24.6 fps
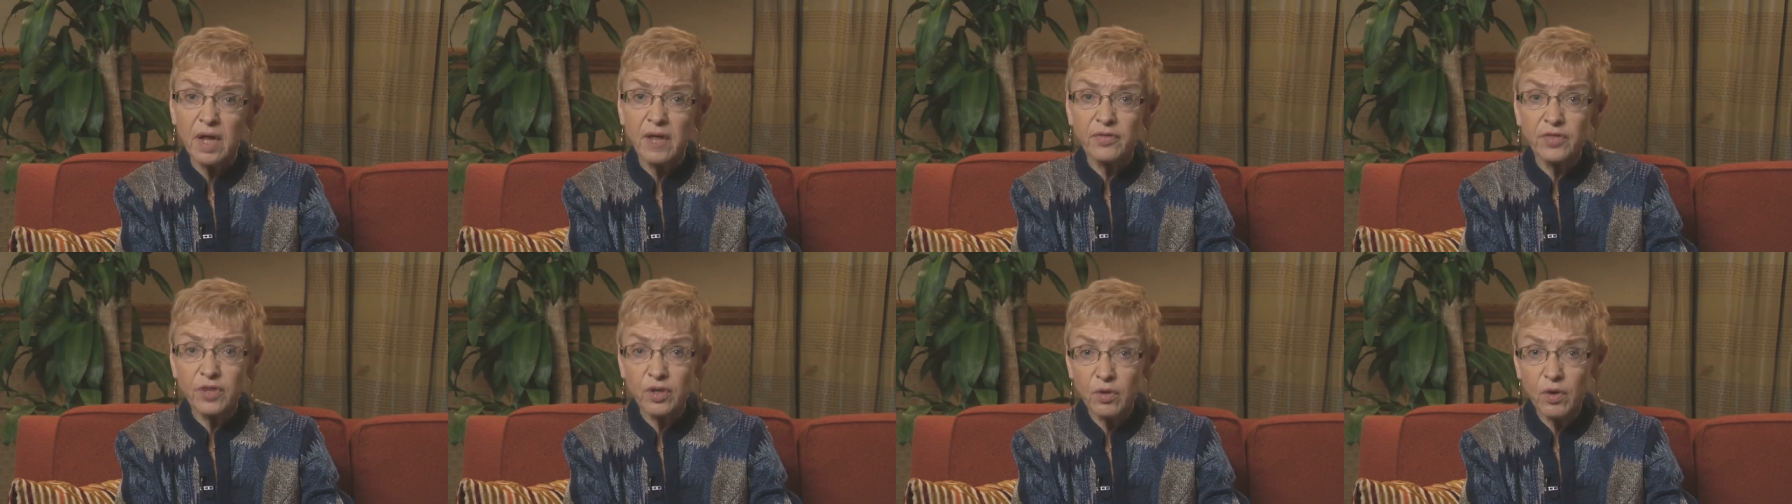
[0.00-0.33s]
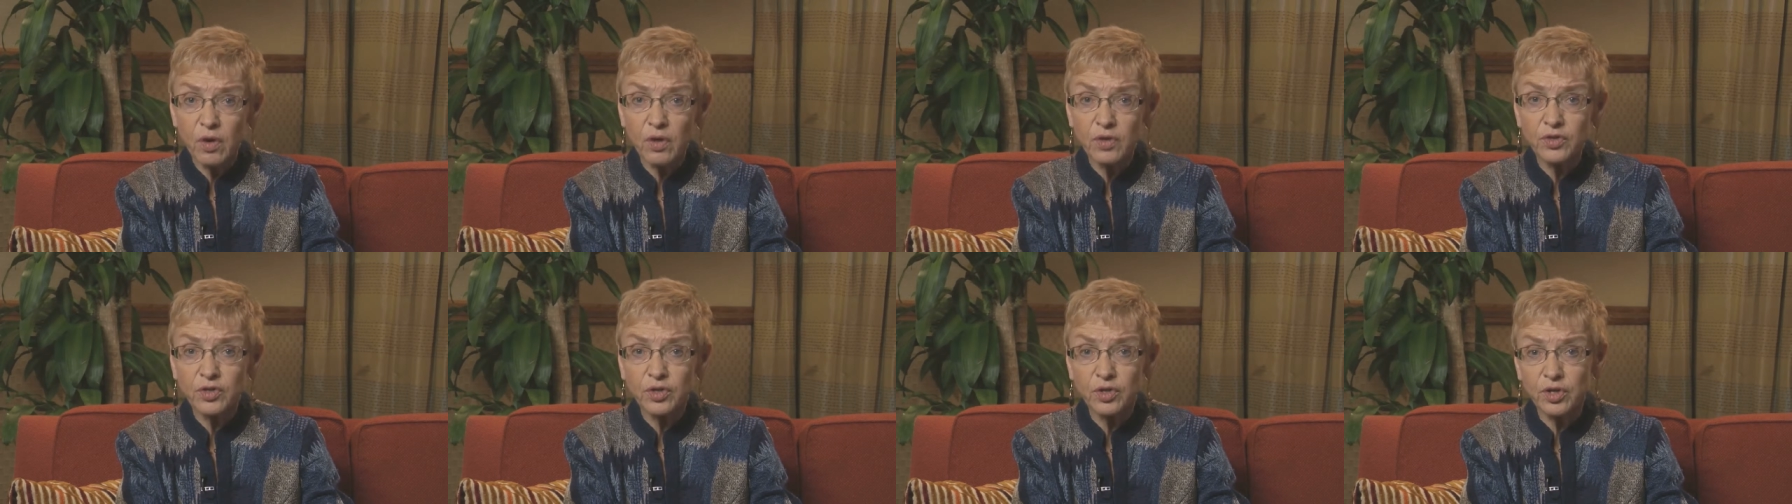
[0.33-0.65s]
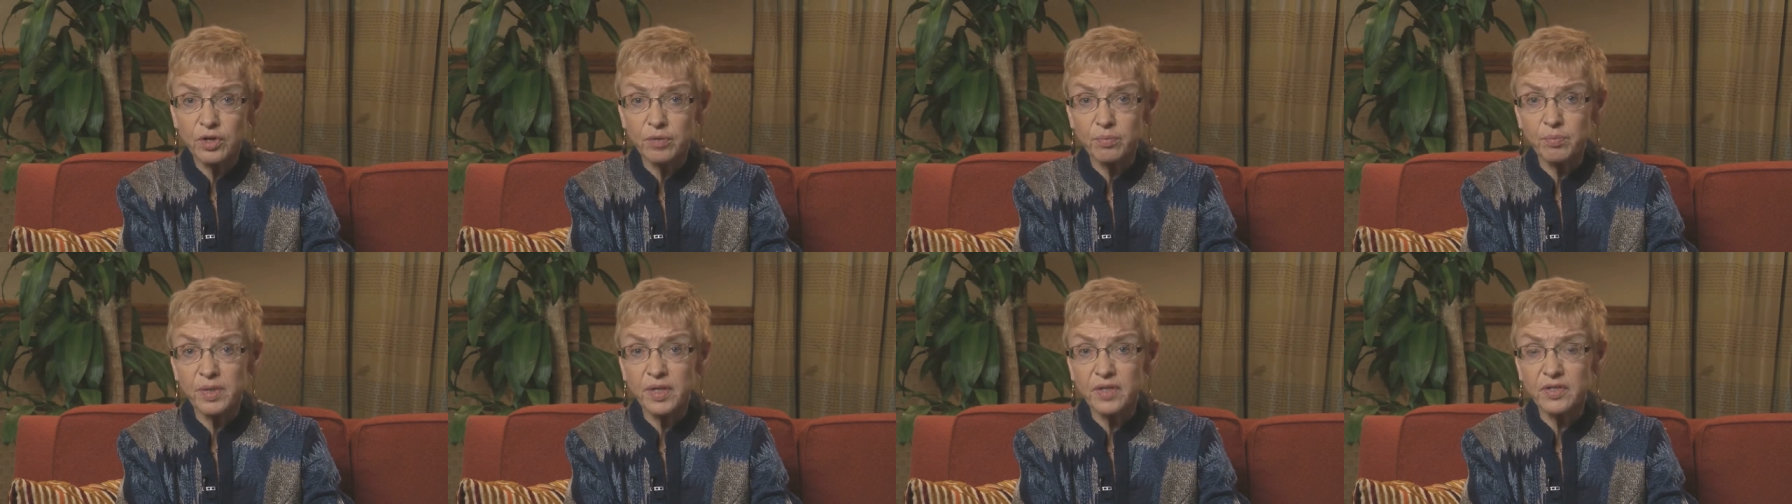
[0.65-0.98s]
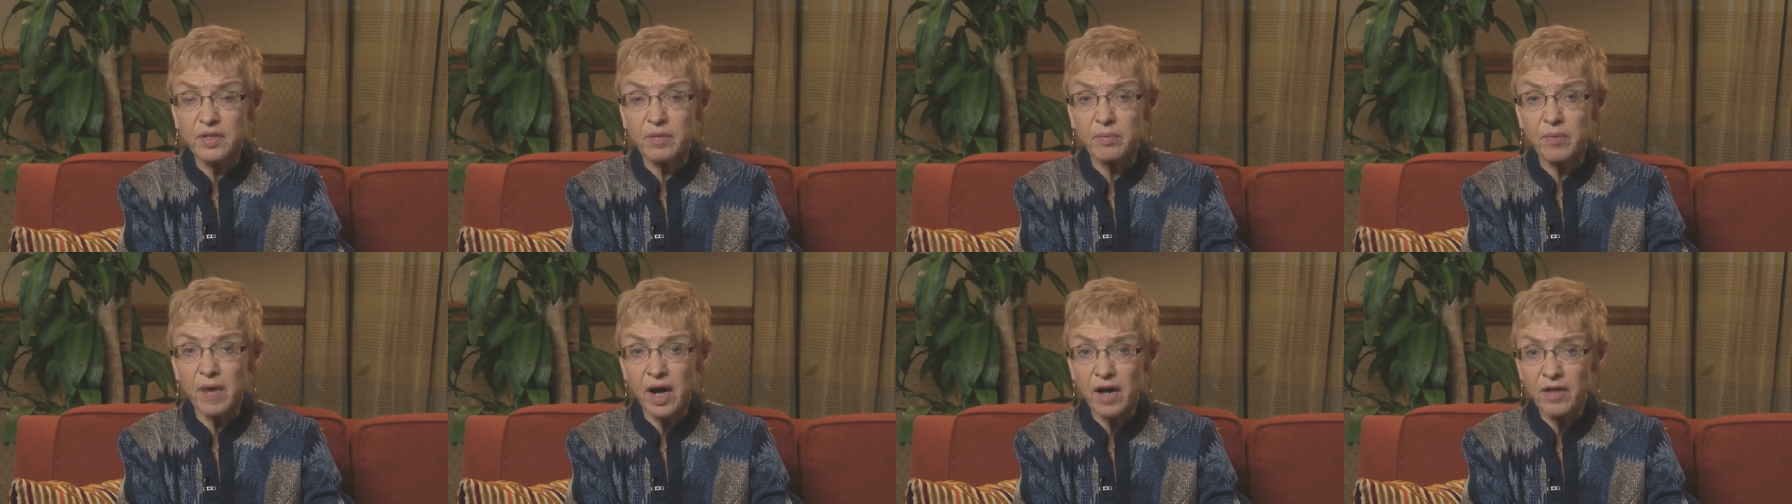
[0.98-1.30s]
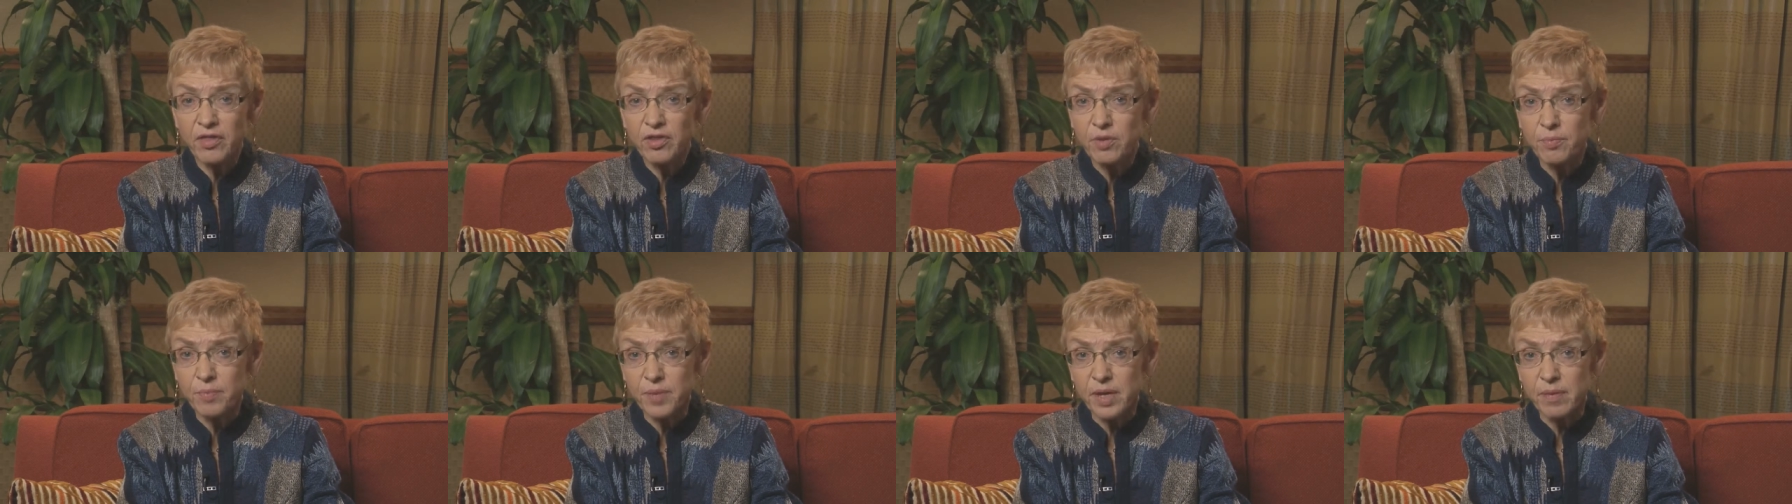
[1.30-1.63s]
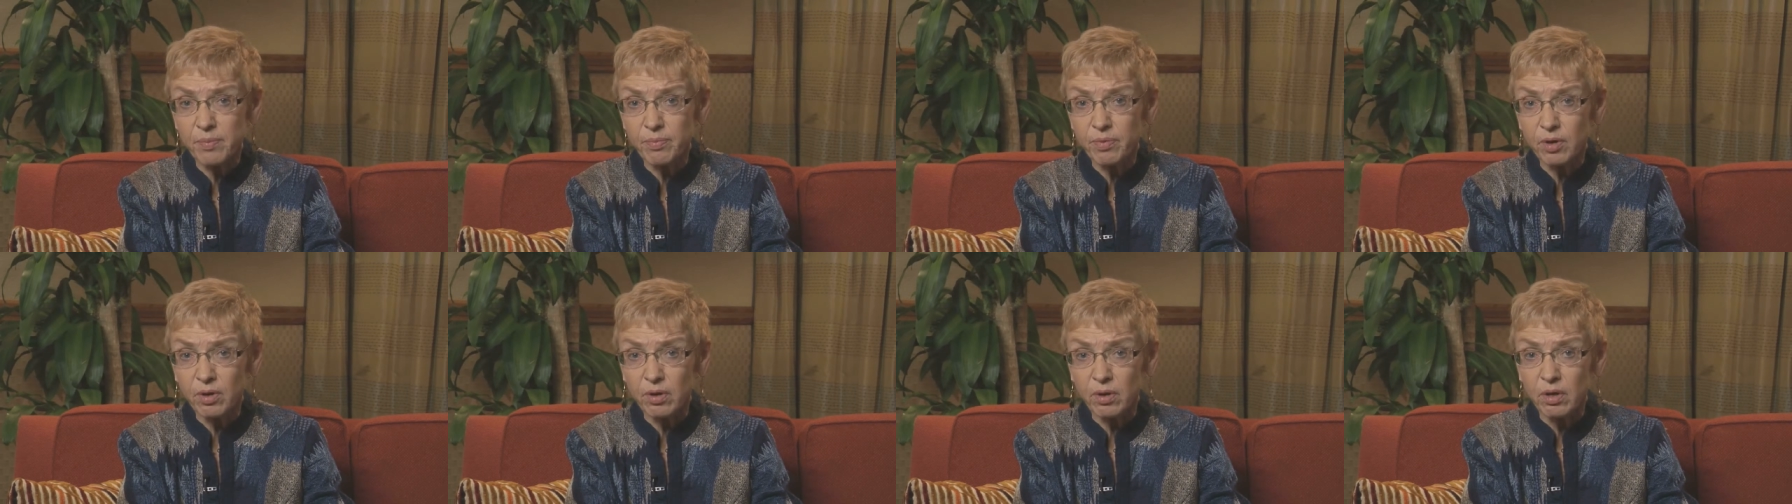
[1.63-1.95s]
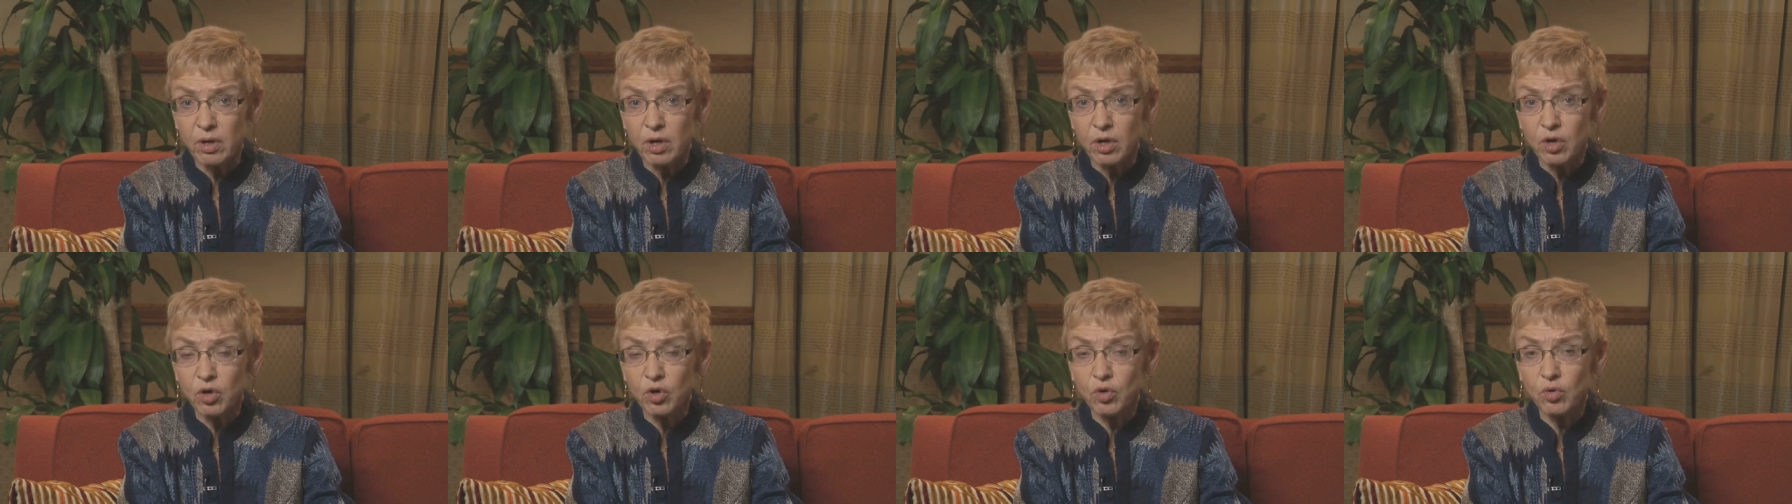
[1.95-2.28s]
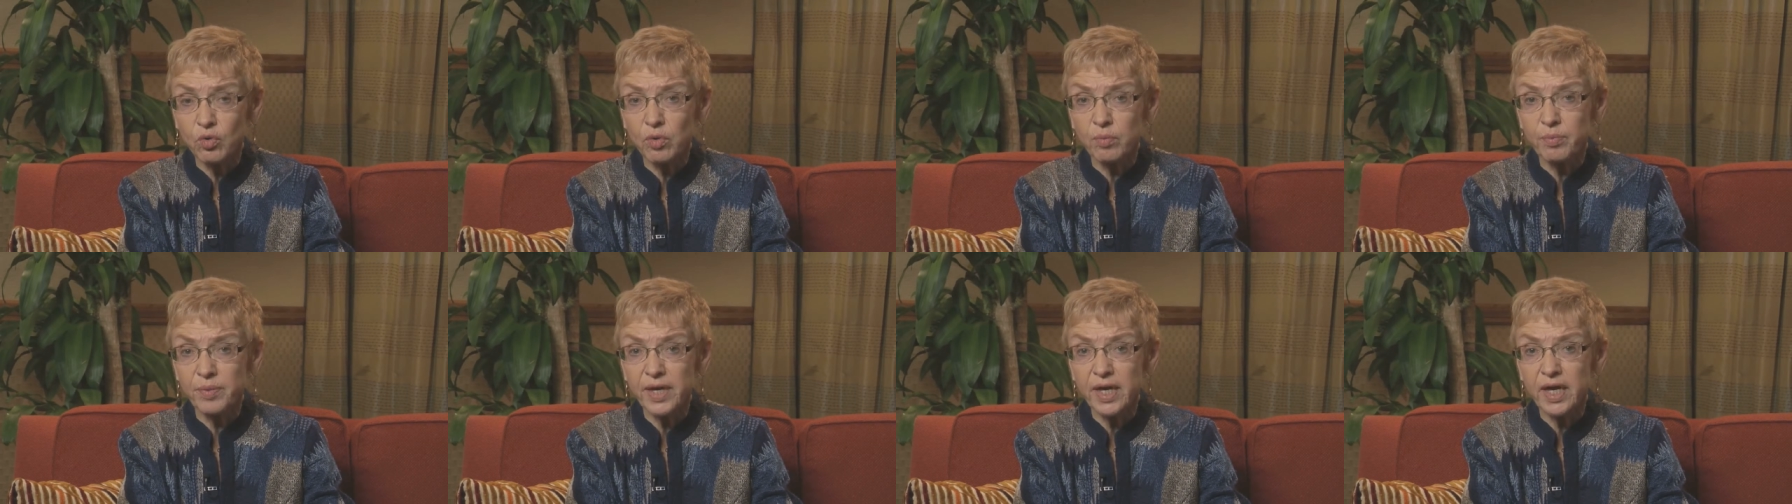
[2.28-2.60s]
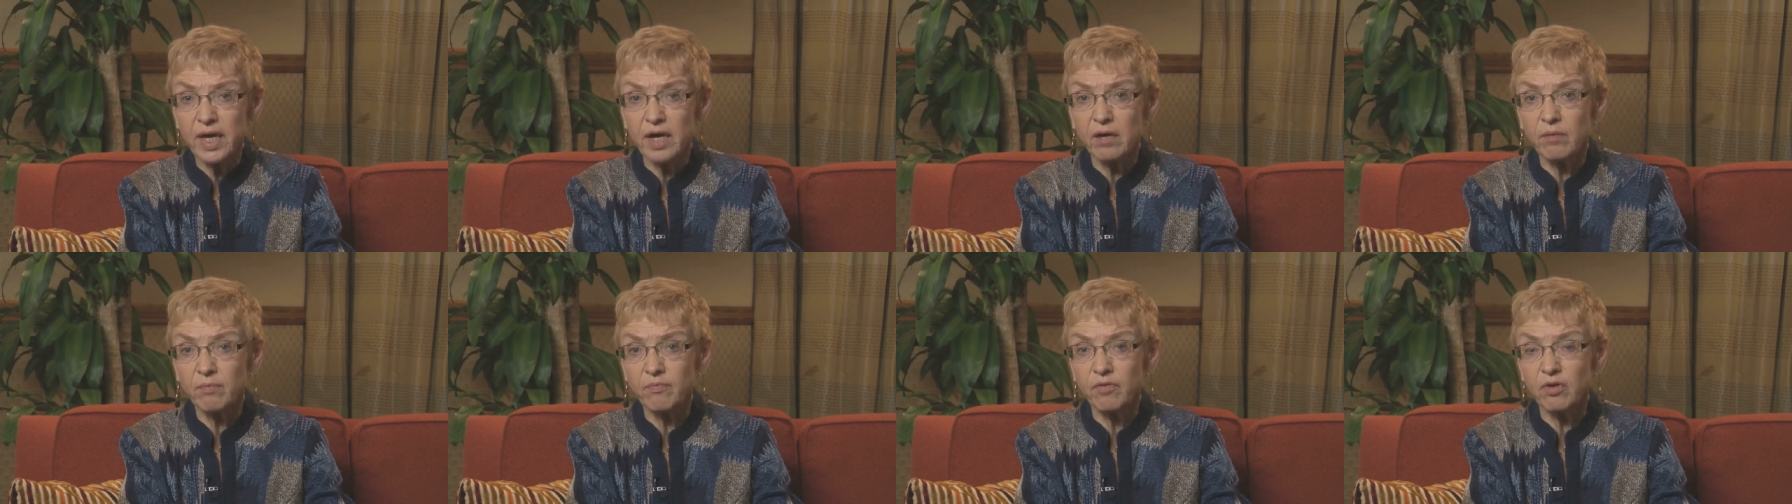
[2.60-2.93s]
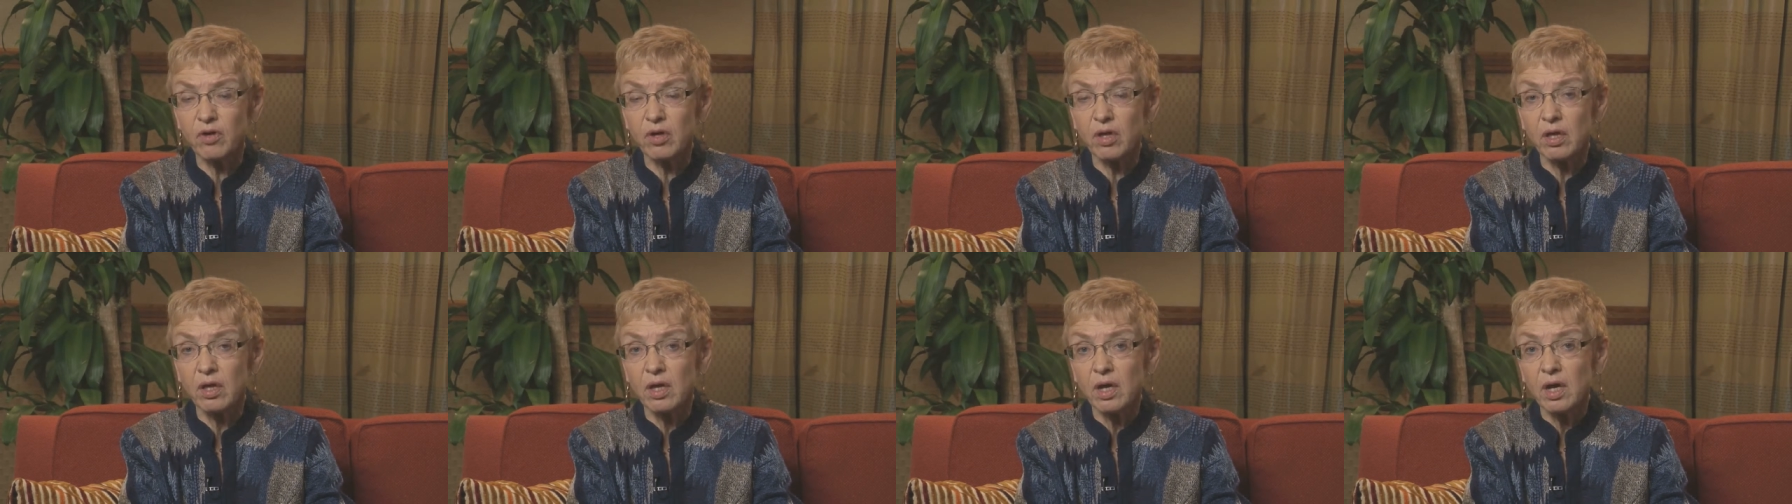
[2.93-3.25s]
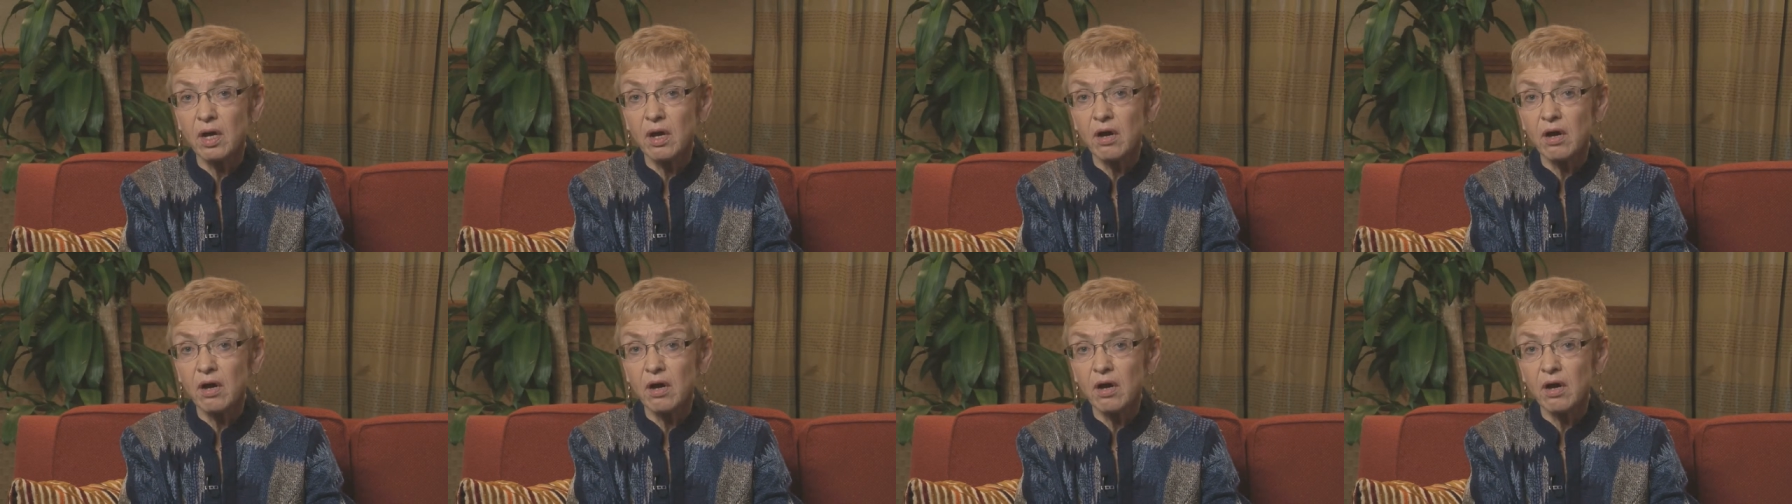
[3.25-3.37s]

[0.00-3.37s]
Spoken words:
there also could be some other people who will be helpful.